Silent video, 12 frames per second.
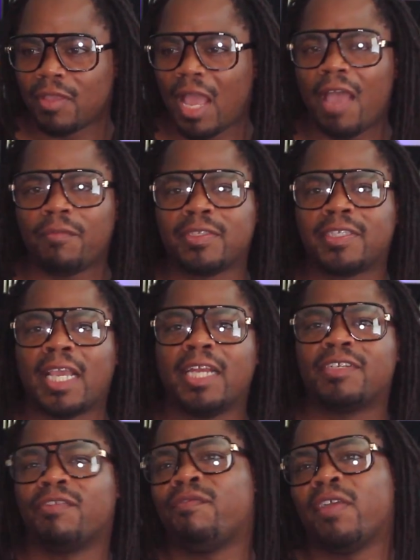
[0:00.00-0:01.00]
I have a
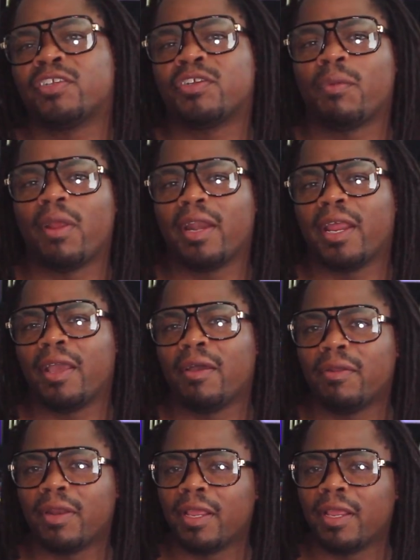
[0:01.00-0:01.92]
sinus infection right now and.